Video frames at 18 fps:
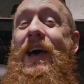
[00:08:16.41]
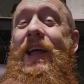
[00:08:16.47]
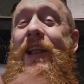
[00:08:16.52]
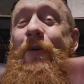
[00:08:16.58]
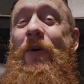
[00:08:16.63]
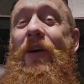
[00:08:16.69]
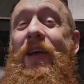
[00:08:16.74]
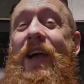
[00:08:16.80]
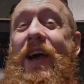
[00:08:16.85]

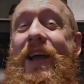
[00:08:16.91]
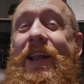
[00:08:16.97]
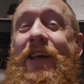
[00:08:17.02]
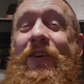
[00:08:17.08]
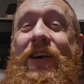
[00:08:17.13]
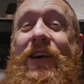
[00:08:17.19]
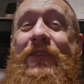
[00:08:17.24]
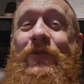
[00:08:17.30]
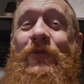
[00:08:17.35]
Anyway, and
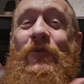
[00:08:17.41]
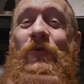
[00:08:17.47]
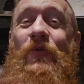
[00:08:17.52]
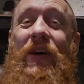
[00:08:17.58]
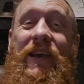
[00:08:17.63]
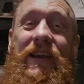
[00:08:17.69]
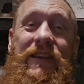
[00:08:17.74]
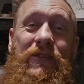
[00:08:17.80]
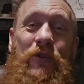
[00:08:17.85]
as
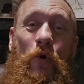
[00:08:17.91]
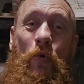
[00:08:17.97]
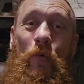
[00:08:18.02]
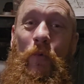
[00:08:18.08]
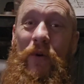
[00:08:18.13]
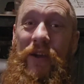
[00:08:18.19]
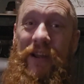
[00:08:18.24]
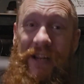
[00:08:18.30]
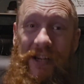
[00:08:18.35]
always,
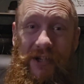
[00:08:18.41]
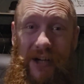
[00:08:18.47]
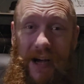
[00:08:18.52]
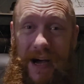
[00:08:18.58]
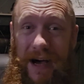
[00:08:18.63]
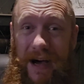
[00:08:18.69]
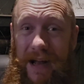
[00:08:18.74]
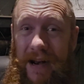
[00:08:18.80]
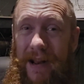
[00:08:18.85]
we
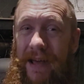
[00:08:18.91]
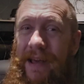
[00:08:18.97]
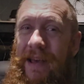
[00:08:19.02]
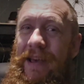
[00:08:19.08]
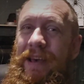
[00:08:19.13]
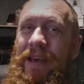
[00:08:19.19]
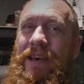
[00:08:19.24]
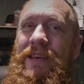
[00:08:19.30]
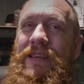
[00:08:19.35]
shall
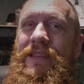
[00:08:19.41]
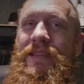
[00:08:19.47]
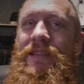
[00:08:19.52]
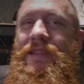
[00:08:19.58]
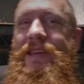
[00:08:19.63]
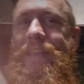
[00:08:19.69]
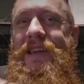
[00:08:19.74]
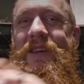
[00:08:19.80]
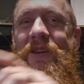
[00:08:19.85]

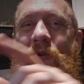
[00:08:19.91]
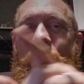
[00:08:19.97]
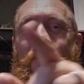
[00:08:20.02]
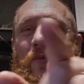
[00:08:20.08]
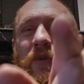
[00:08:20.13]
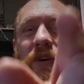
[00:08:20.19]
see you